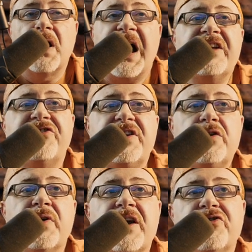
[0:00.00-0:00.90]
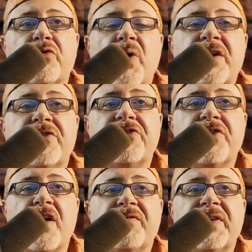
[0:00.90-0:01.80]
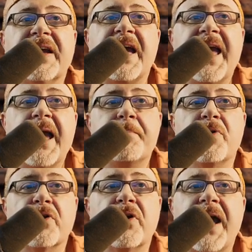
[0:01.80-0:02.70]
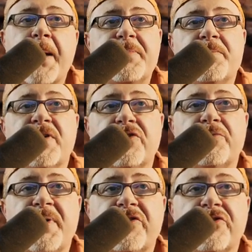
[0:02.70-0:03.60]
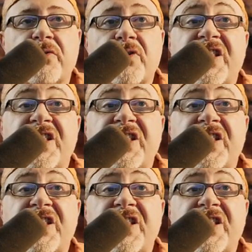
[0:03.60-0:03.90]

I see you guys are running stuff like a hamburger Happy Meal special.